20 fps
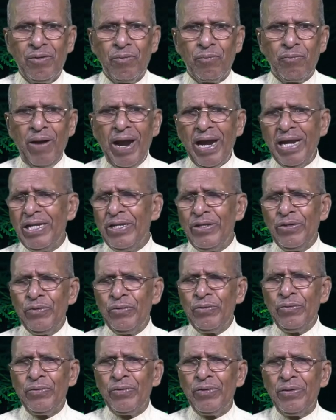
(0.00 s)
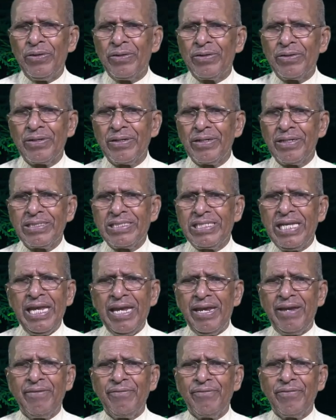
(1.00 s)
While you
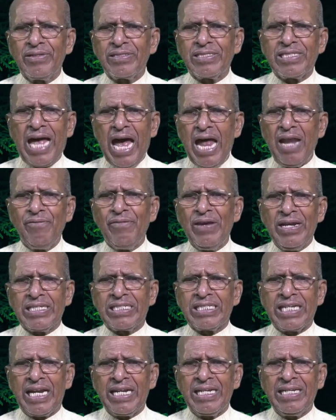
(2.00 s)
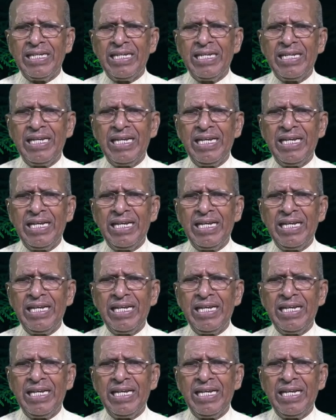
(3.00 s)
receive salvation